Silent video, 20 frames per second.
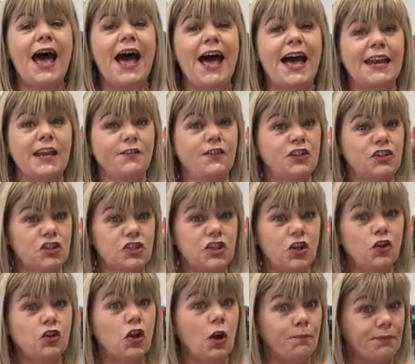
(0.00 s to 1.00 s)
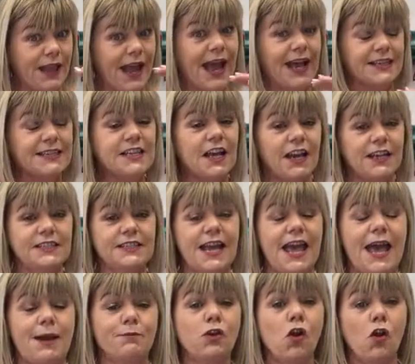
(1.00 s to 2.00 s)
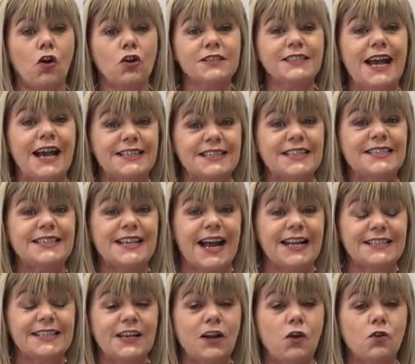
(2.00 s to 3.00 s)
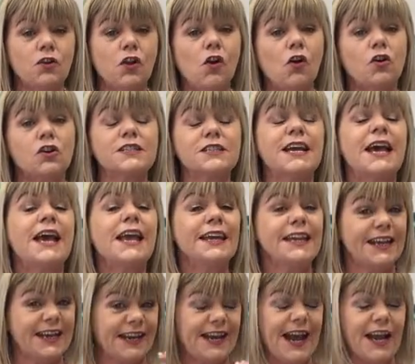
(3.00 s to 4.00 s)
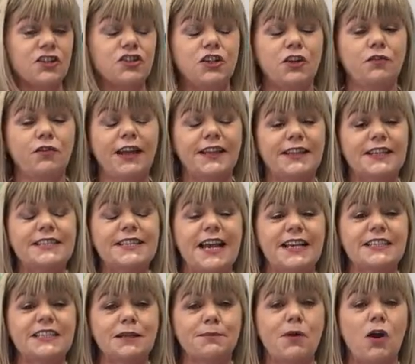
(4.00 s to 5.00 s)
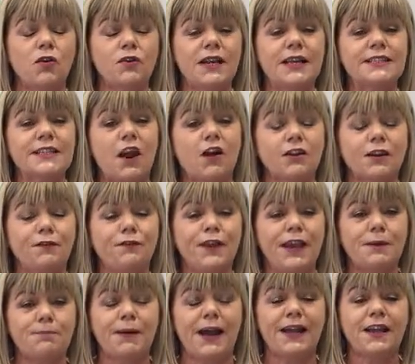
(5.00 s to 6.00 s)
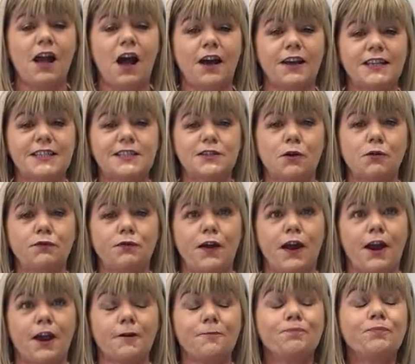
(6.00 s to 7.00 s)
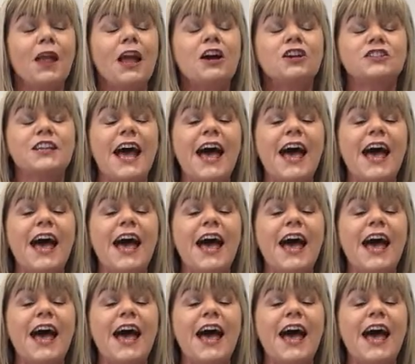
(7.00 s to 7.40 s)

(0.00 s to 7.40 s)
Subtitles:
and if you just look up the hand-tied course as a standalone course, you can actually read the testimonials or the feedback on it so far. So